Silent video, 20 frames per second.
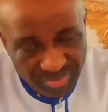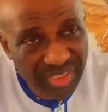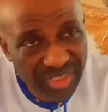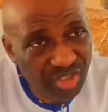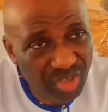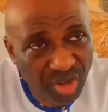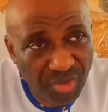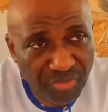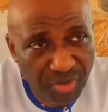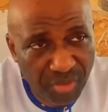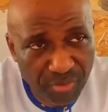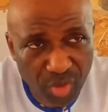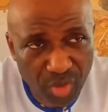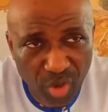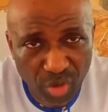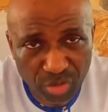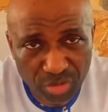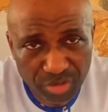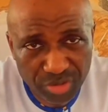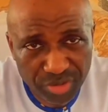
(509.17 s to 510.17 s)
is not from
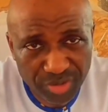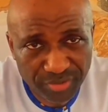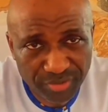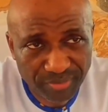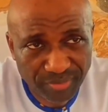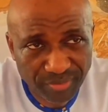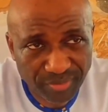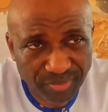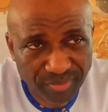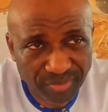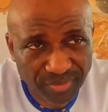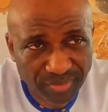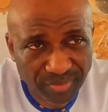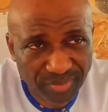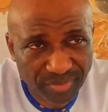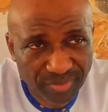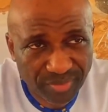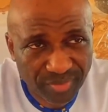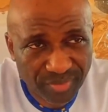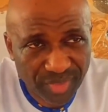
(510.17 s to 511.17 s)
God.
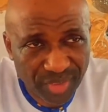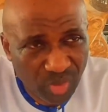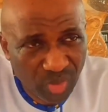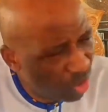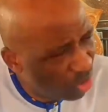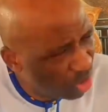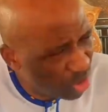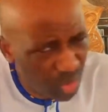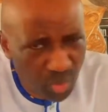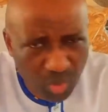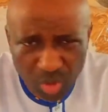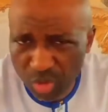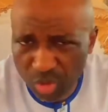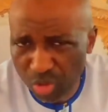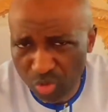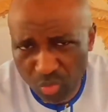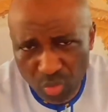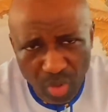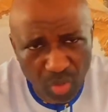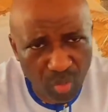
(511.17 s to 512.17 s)
God doesn't want
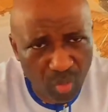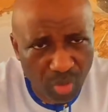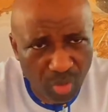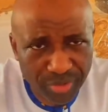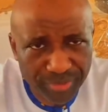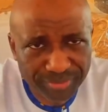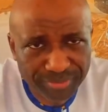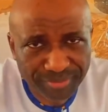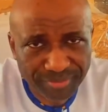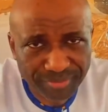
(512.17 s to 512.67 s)
Third World War.